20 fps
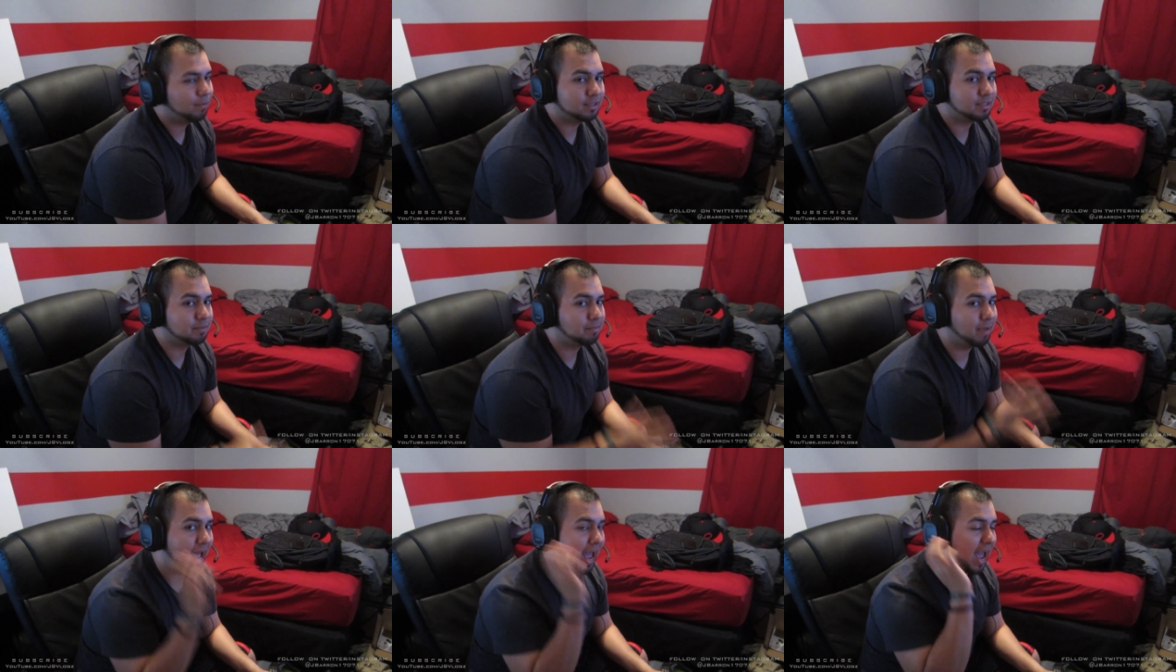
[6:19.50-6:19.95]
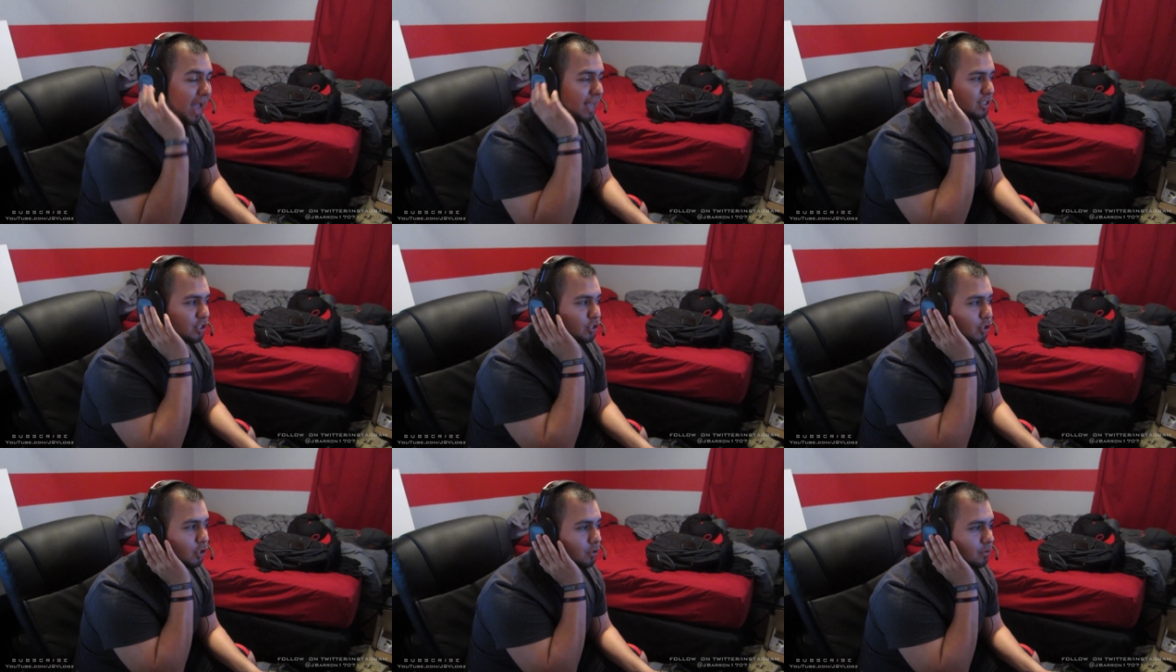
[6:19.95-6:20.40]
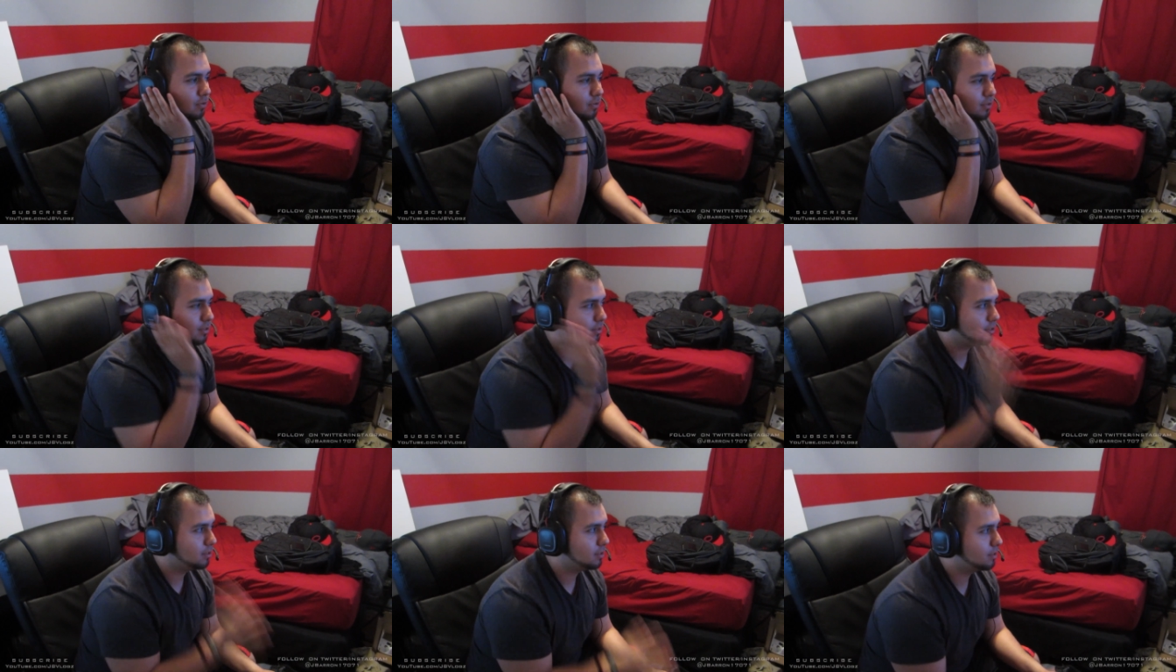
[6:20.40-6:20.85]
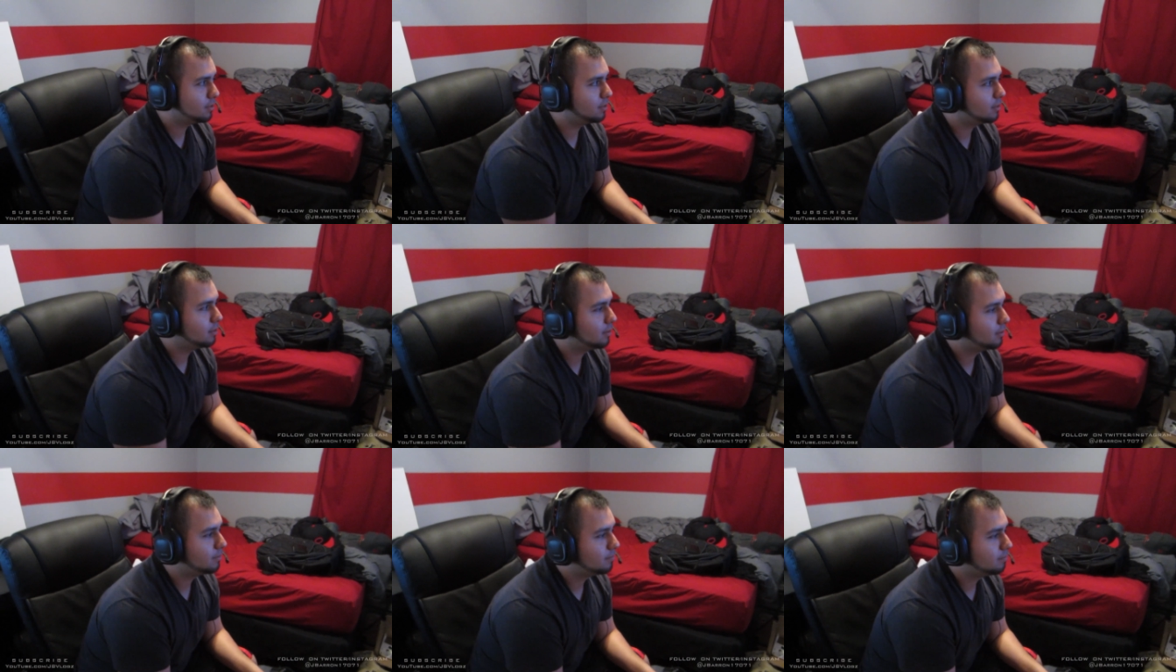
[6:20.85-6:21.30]
These are my Astros.
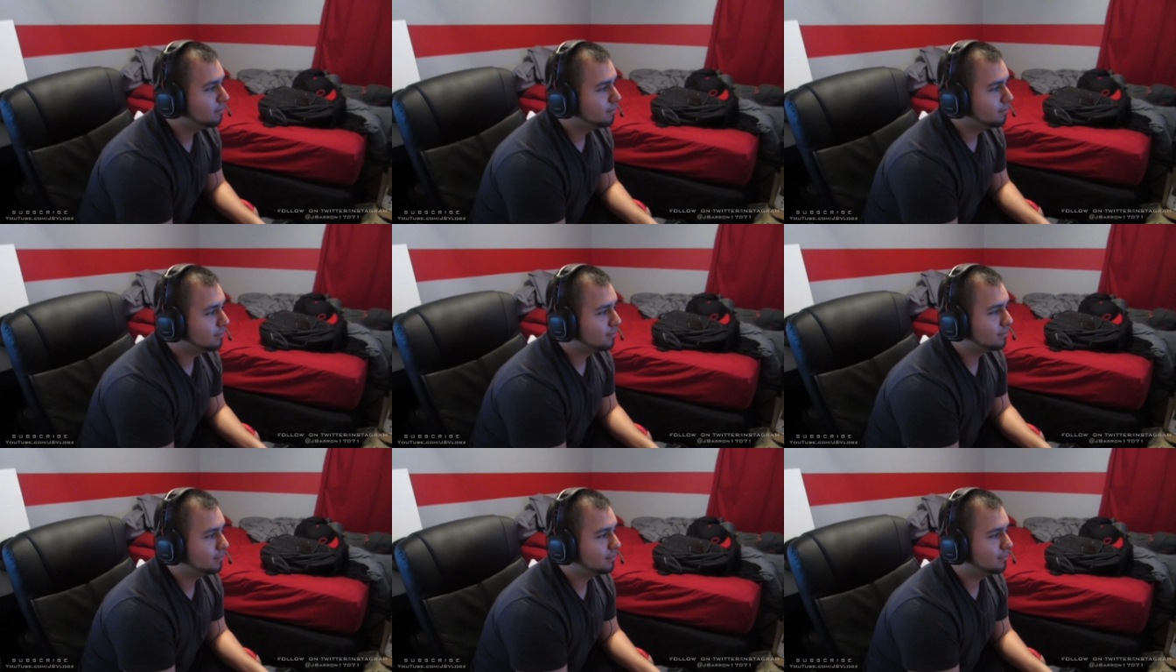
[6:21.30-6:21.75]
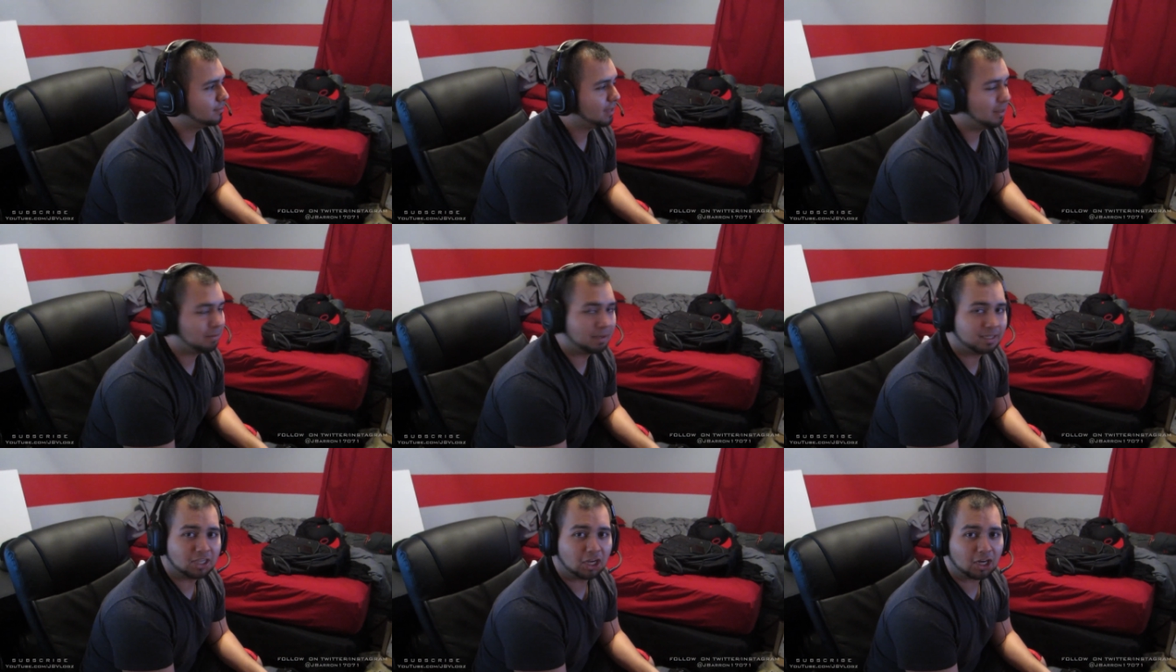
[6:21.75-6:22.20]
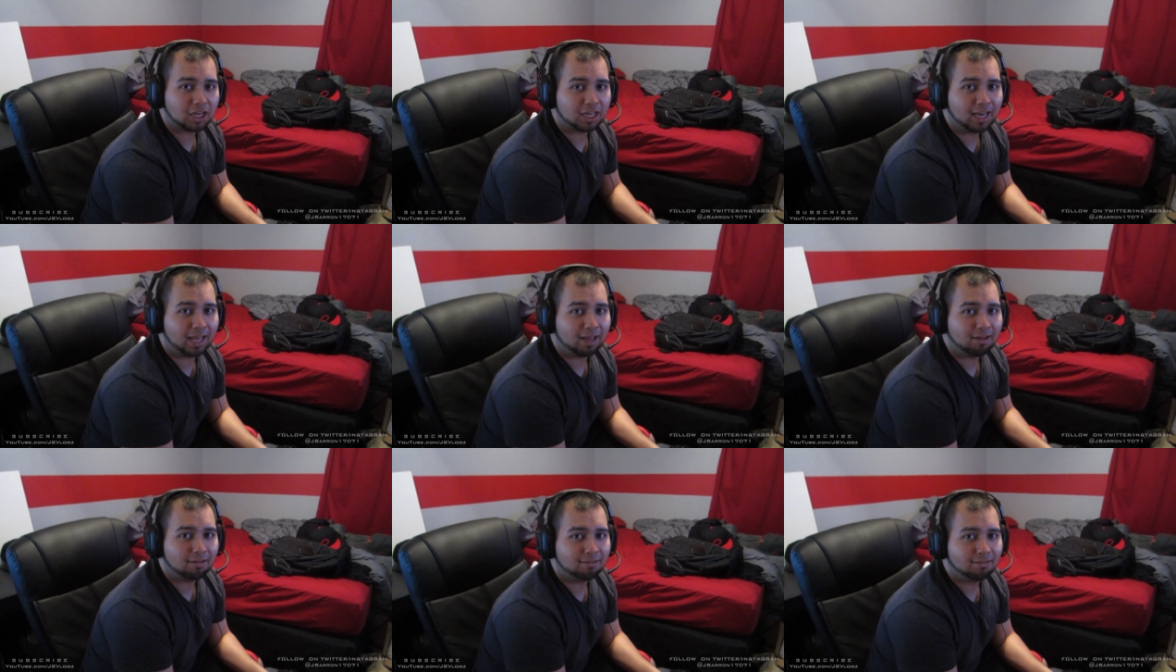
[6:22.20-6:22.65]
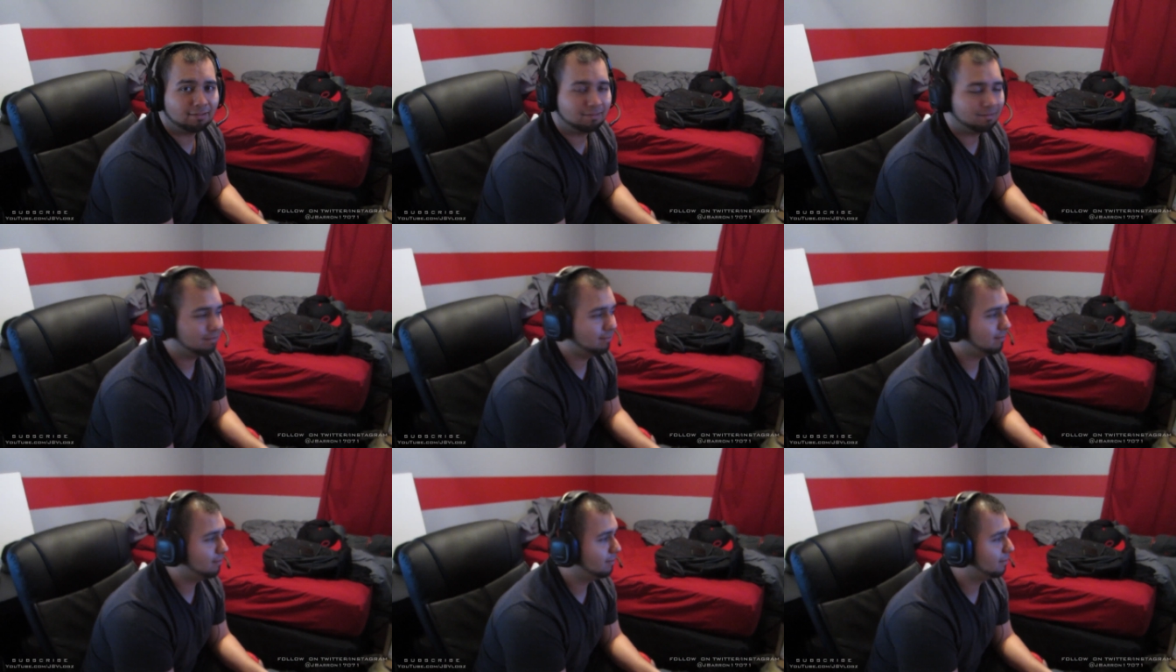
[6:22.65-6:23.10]
Am I talking loud?
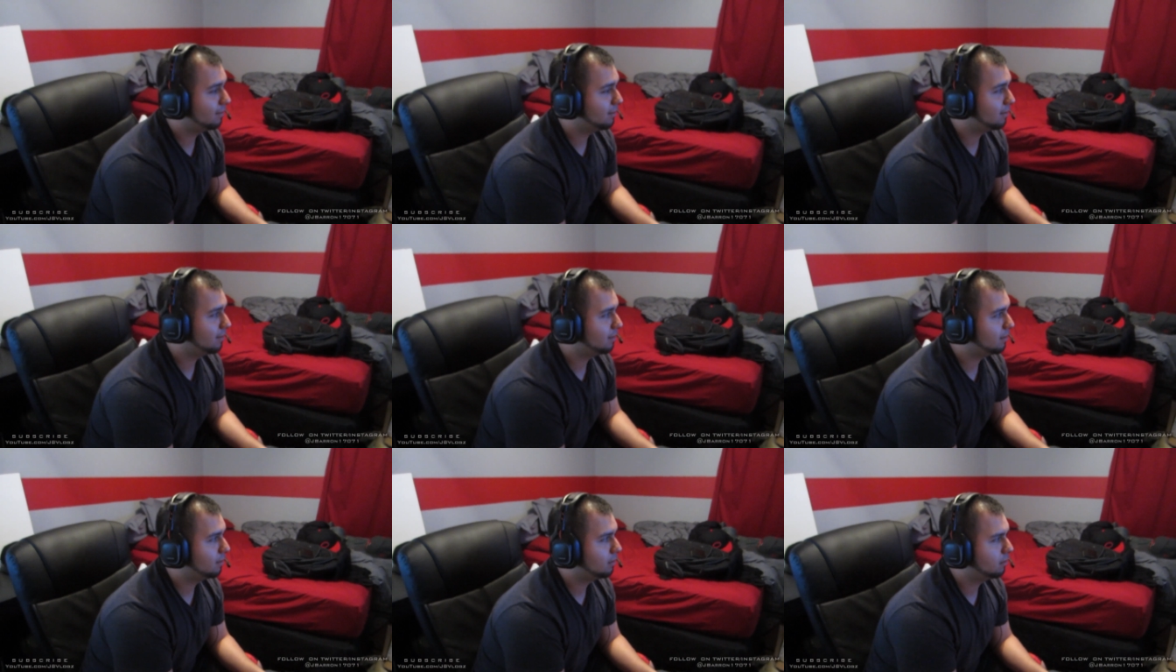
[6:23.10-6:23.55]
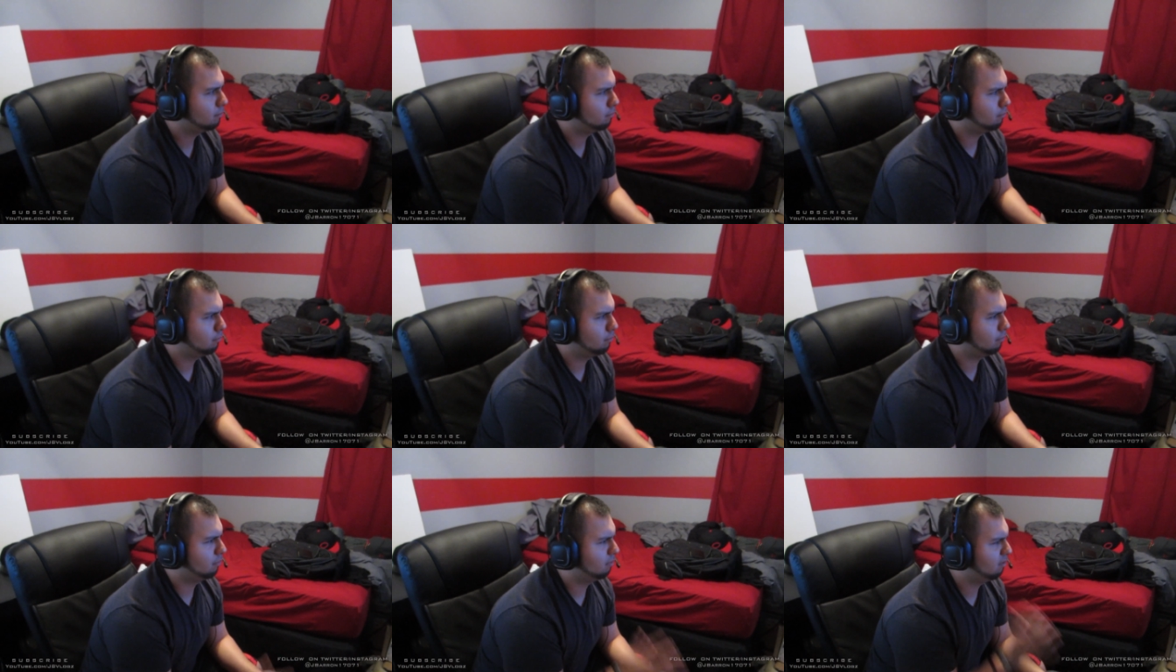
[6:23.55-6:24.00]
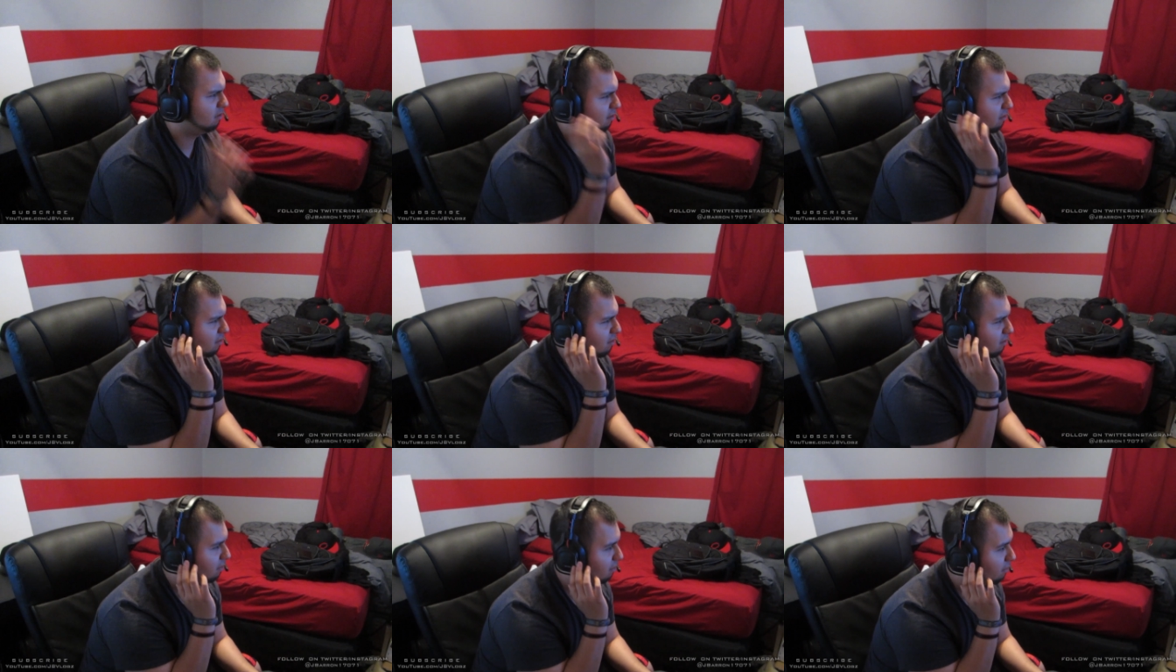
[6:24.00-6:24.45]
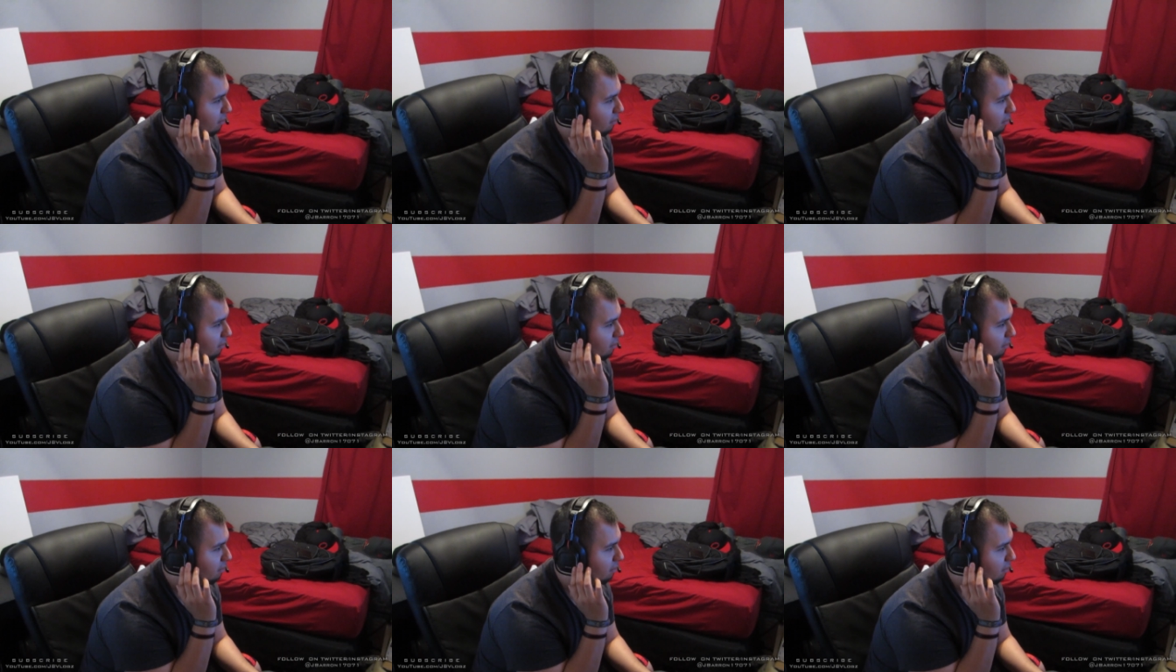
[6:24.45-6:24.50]
Yeah, kind of. Oh,